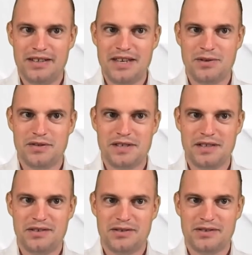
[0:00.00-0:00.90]
he
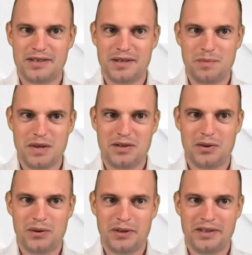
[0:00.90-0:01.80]
considers
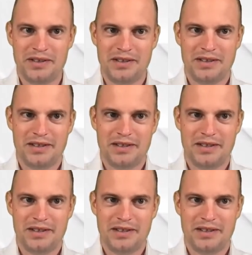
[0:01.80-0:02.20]
Bitcoin